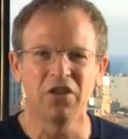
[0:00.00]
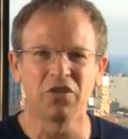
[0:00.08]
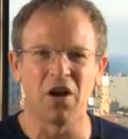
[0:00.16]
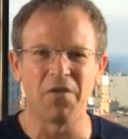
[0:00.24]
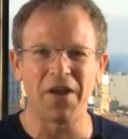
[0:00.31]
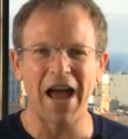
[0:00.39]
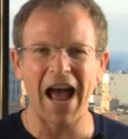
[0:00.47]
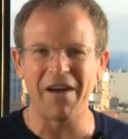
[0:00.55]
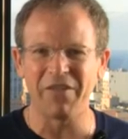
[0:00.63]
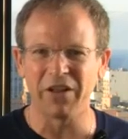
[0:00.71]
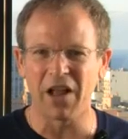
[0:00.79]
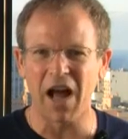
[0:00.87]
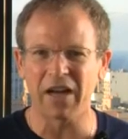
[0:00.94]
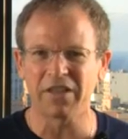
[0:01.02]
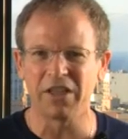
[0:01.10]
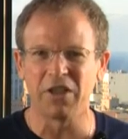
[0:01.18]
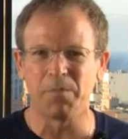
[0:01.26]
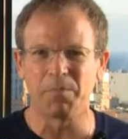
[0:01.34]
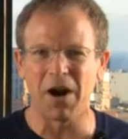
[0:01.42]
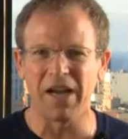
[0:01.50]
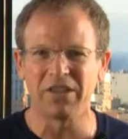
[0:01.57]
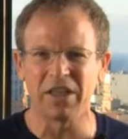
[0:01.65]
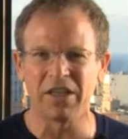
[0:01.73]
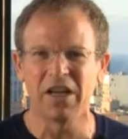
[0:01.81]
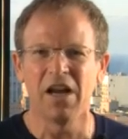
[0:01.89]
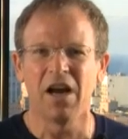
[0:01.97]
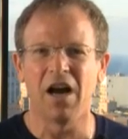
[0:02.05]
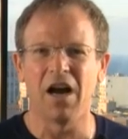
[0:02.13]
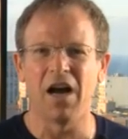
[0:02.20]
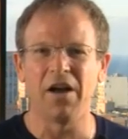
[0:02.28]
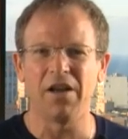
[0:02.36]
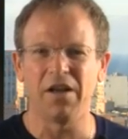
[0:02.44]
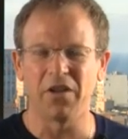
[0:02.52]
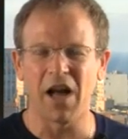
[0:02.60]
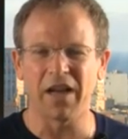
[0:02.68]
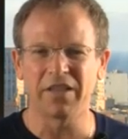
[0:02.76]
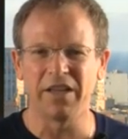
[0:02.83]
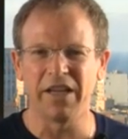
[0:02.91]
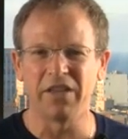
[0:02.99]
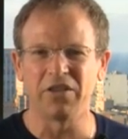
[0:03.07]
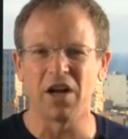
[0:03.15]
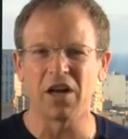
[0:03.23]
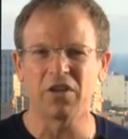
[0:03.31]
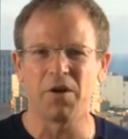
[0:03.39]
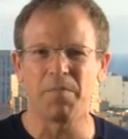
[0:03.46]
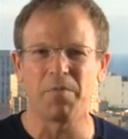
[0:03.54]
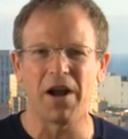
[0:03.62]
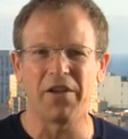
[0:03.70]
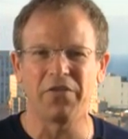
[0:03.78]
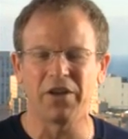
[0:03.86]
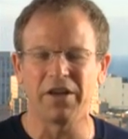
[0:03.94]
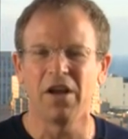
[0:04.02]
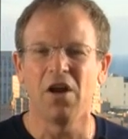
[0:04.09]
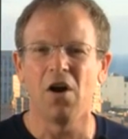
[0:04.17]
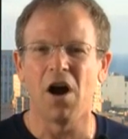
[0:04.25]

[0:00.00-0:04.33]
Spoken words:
So if you haven't locked in your pricing, locked in the introductory pricing,